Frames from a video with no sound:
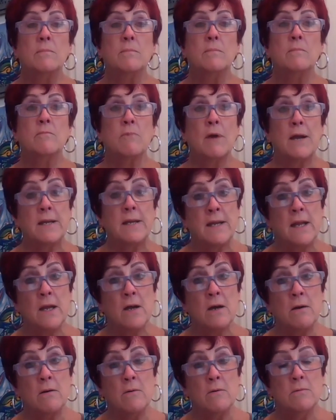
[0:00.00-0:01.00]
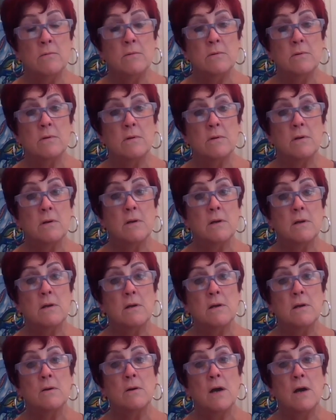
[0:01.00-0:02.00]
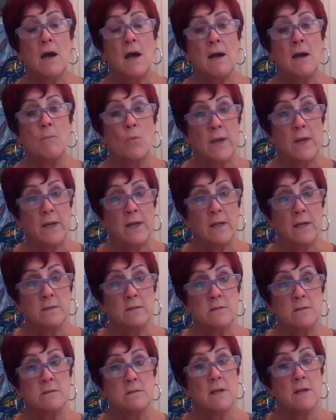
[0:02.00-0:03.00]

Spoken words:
Right now, I'm waiting